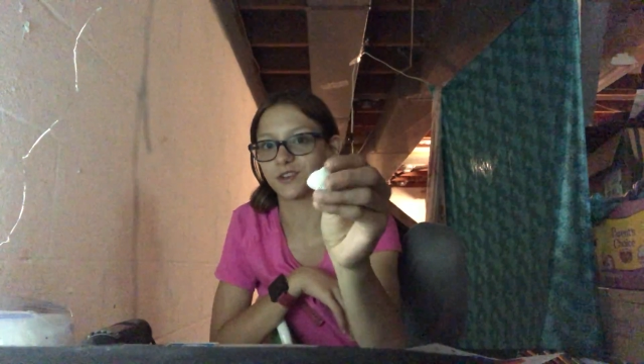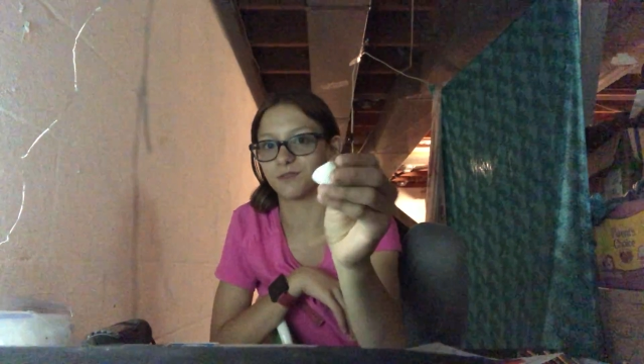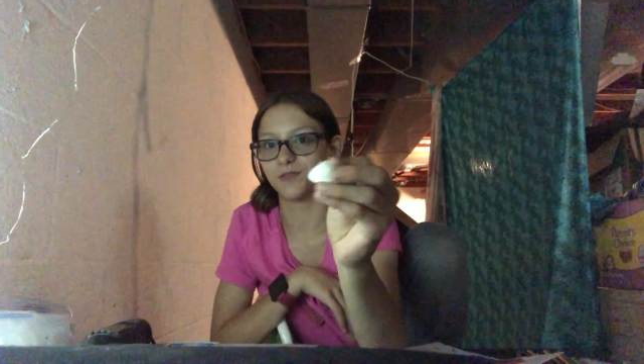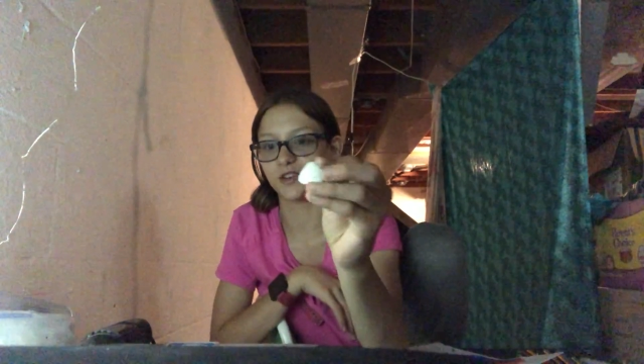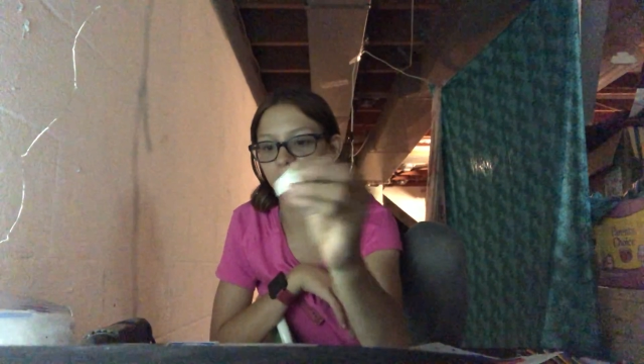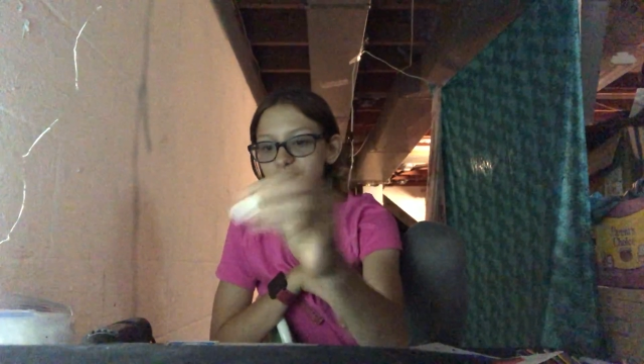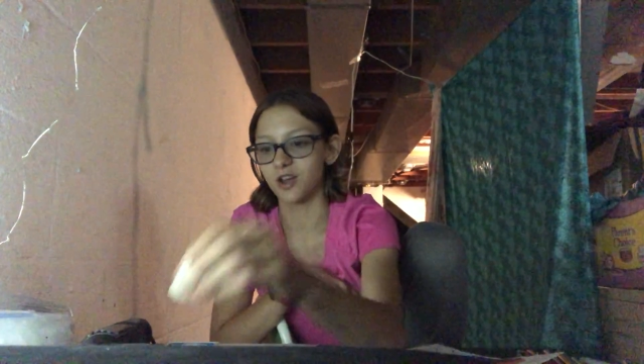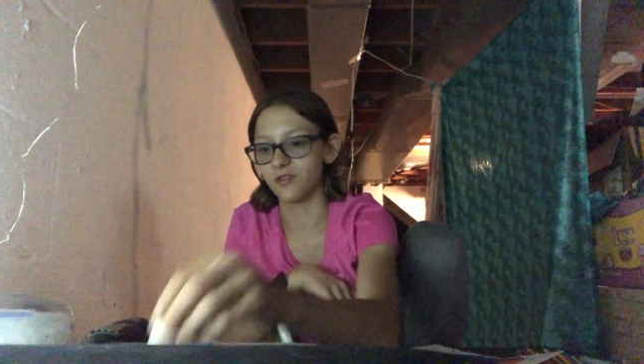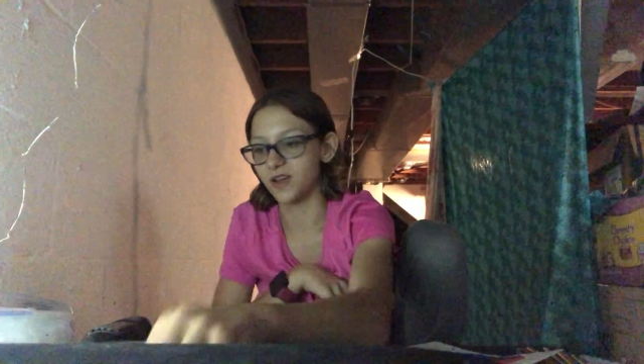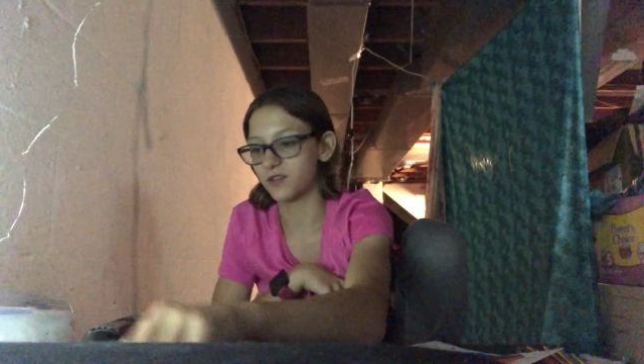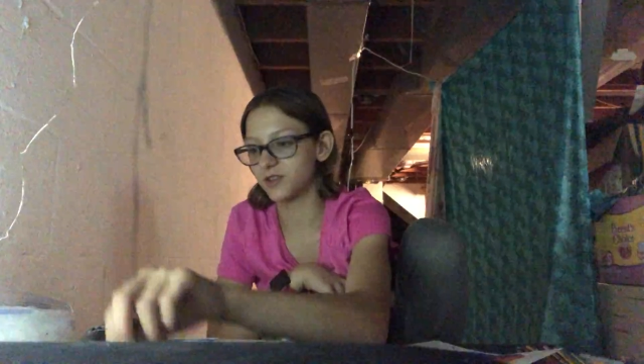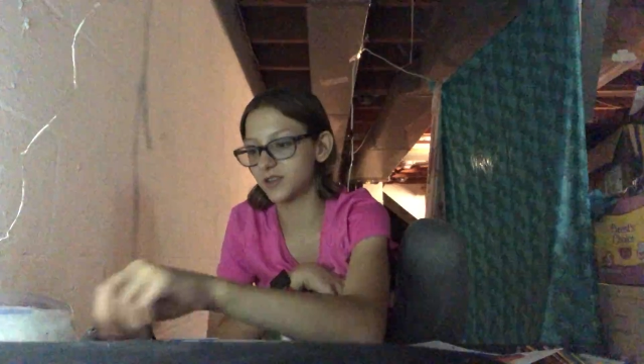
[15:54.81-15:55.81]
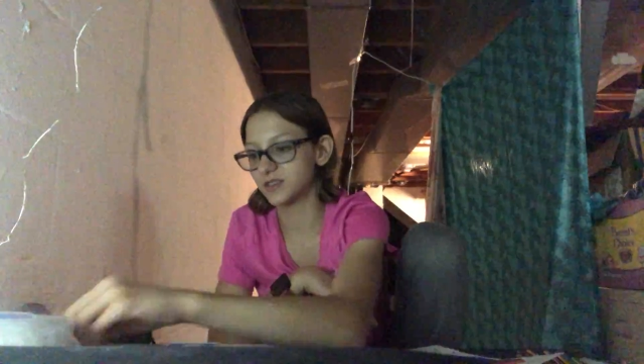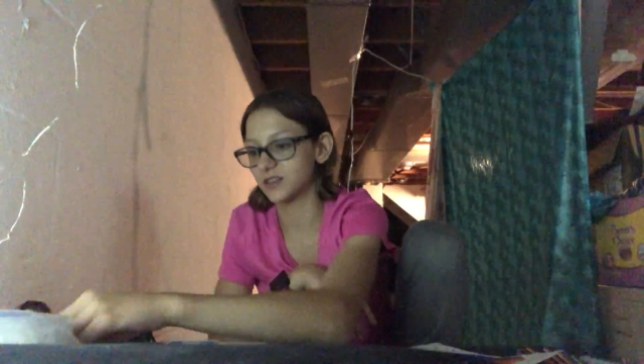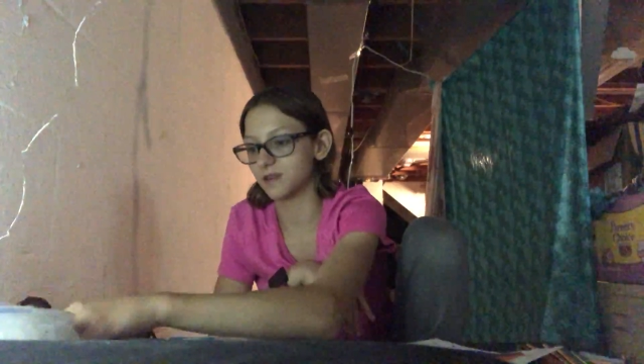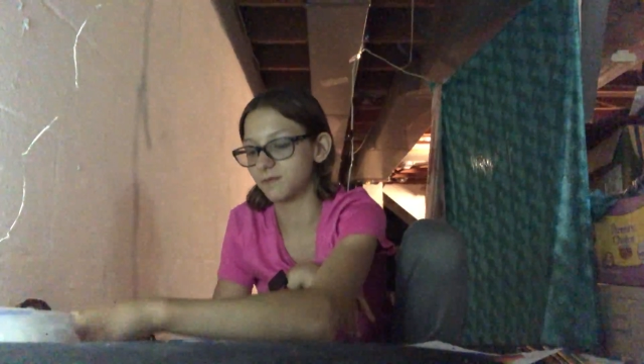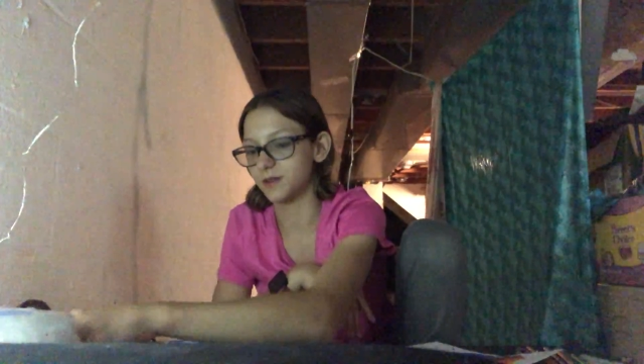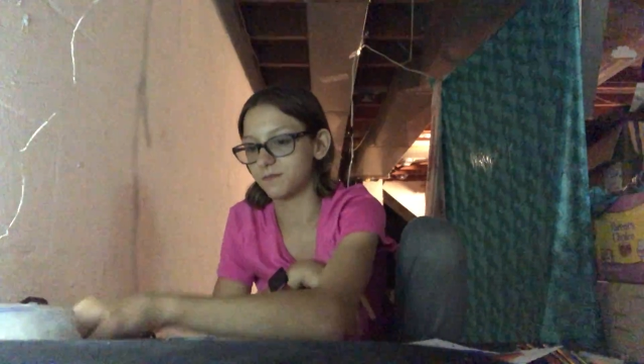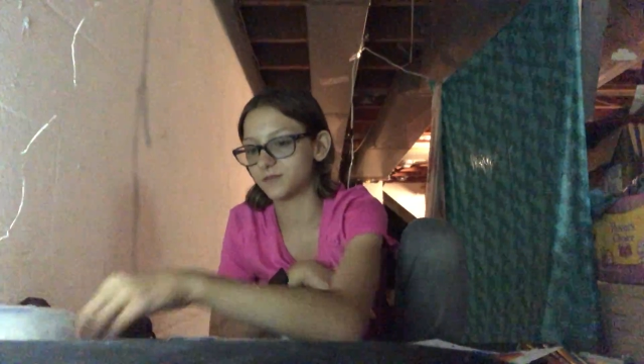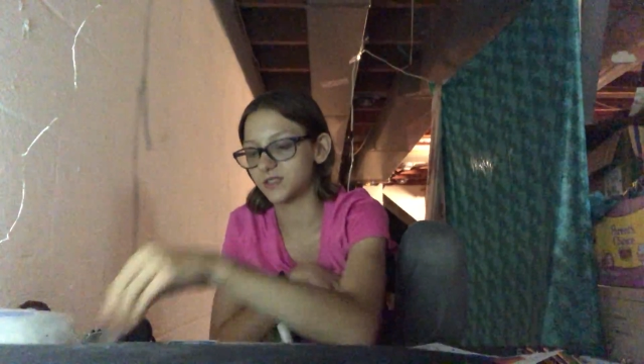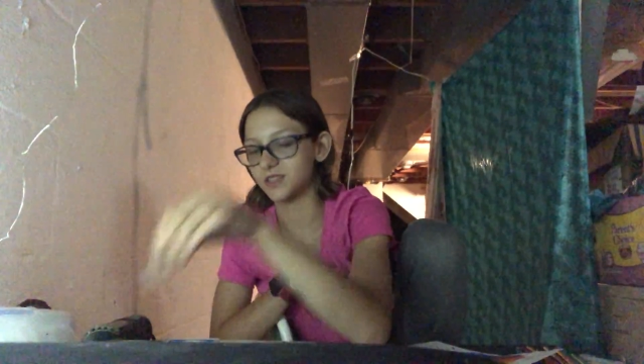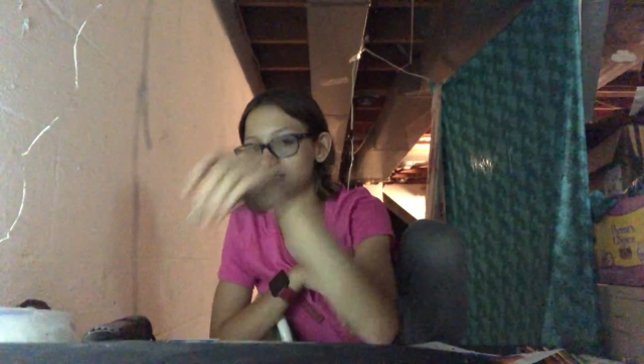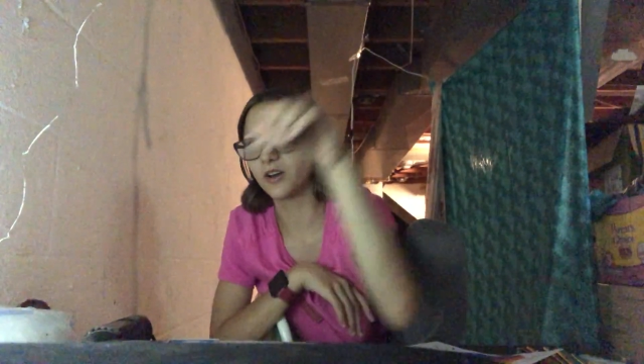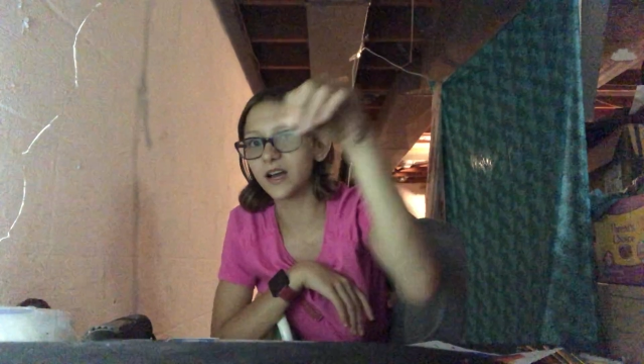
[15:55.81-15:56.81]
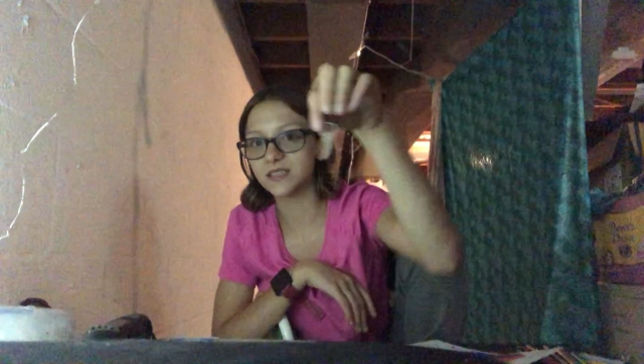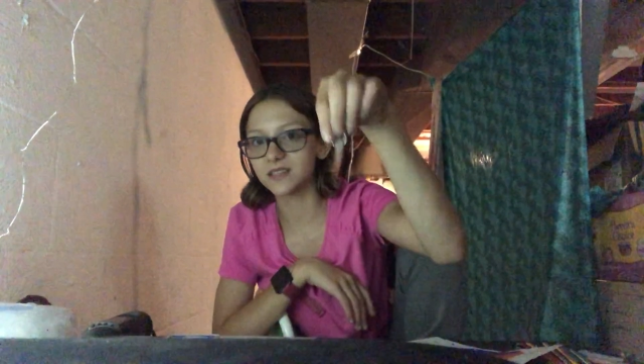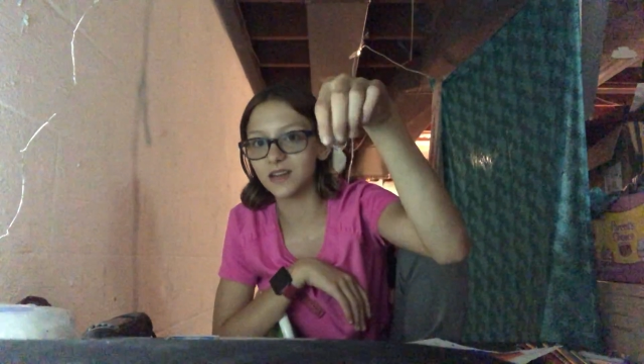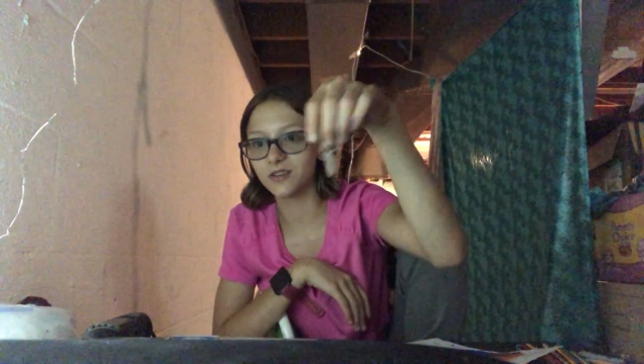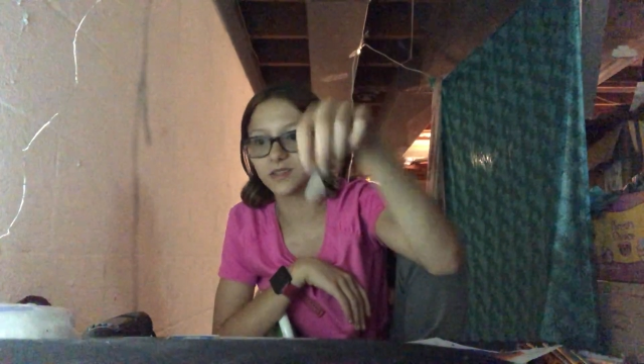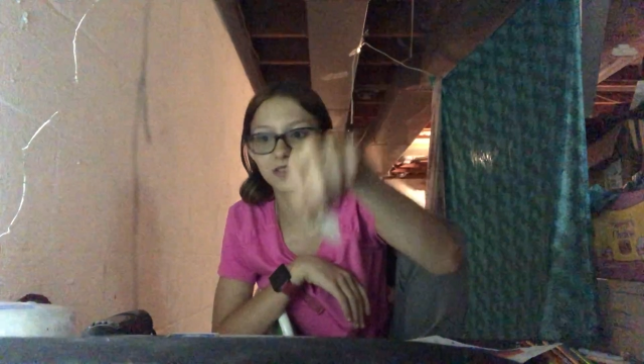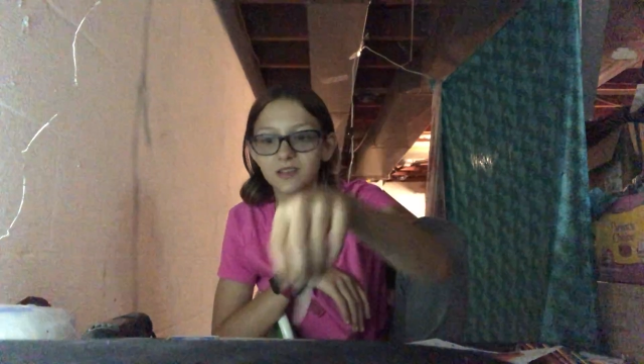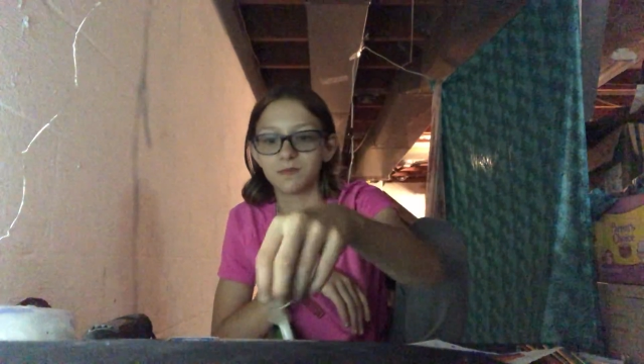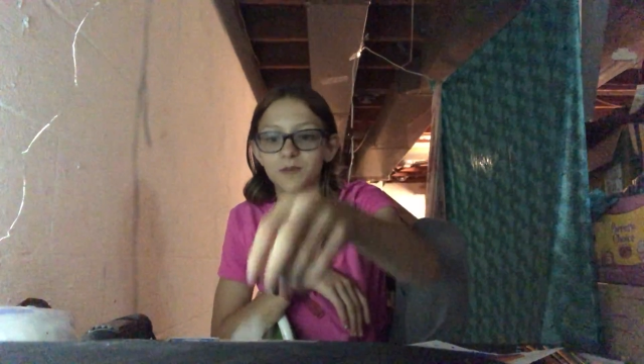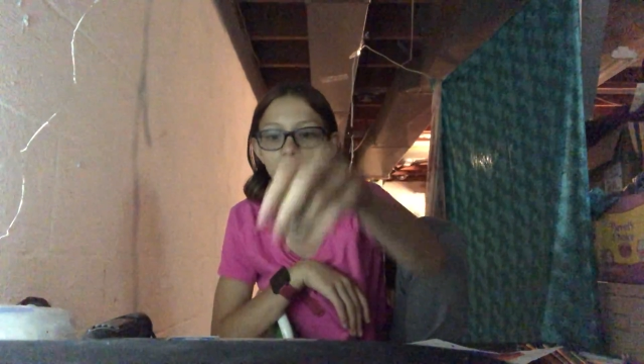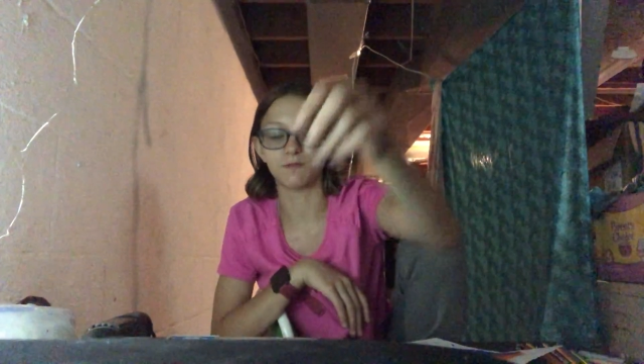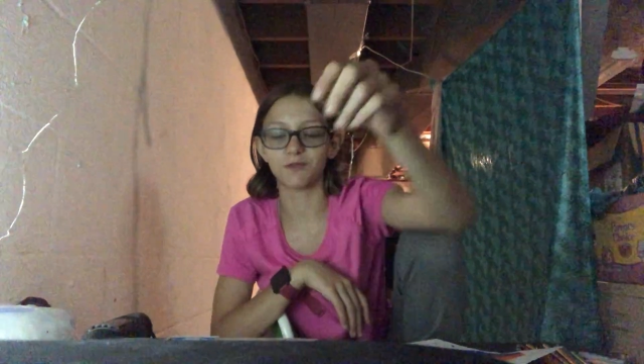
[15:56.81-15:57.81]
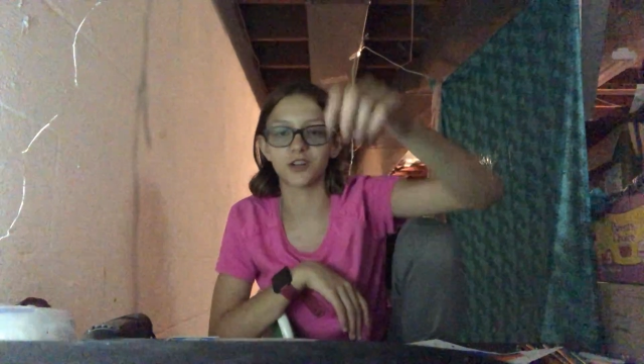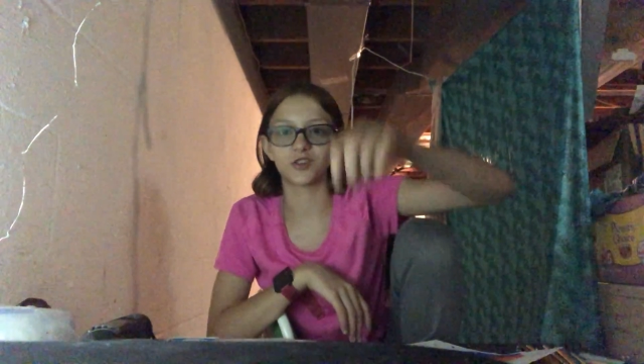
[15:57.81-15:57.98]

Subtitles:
It could be a shell necklace, it could be a sea glass necklace, it could be a